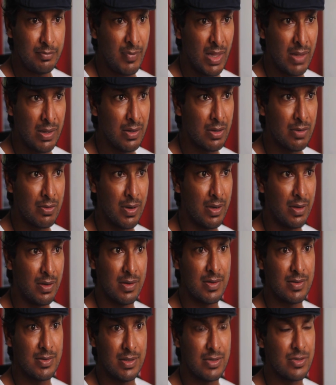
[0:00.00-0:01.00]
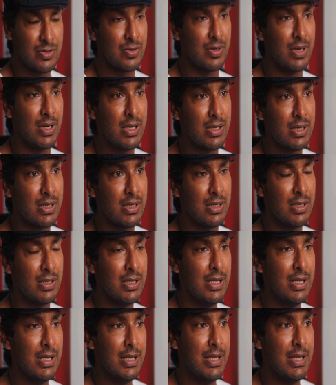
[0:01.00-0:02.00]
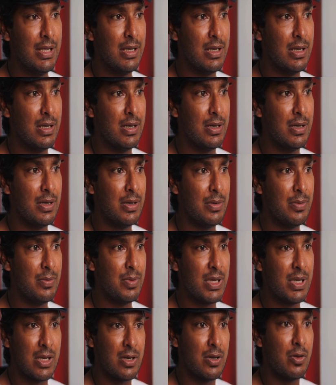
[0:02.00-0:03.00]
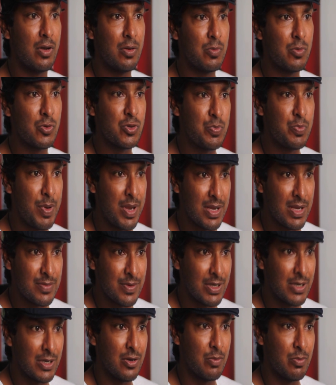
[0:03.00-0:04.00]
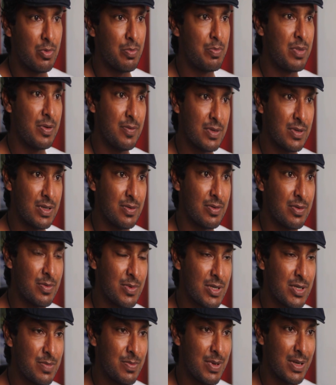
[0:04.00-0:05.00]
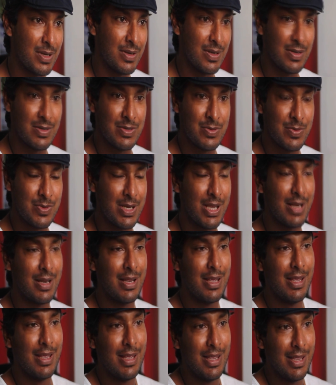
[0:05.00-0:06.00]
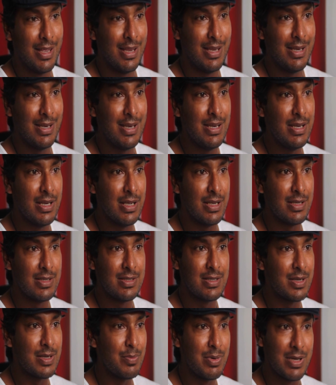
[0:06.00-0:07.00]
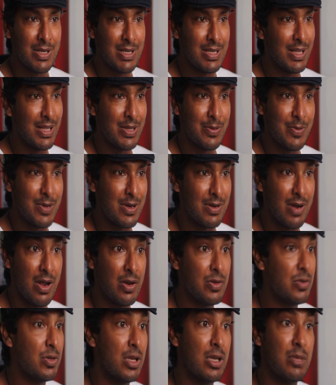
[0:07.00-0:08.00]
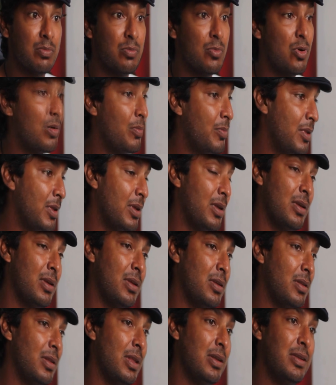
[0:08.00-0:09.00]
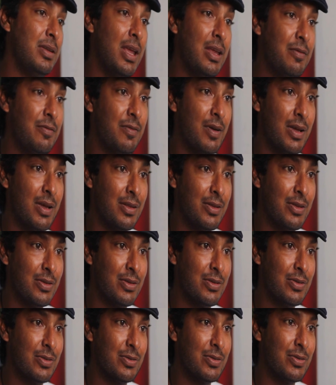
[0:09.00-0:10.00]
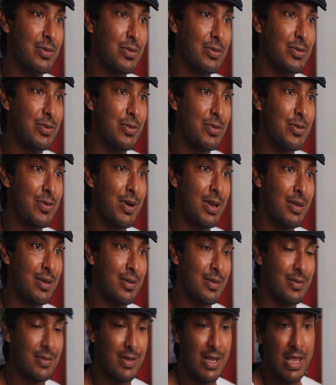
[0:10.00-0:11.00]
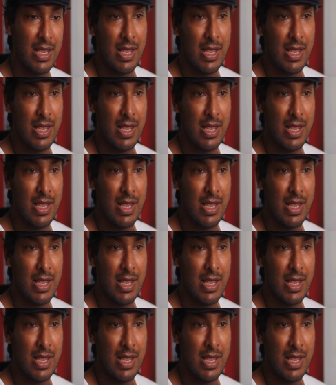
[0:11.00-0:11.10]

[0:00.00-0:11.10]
their cricketers. In Sri Lanka, we get a lot more space, we get a lot more privacy from our spectators. We get, in India, it's completely the other way around. You get mobbed, they deify your cricketers.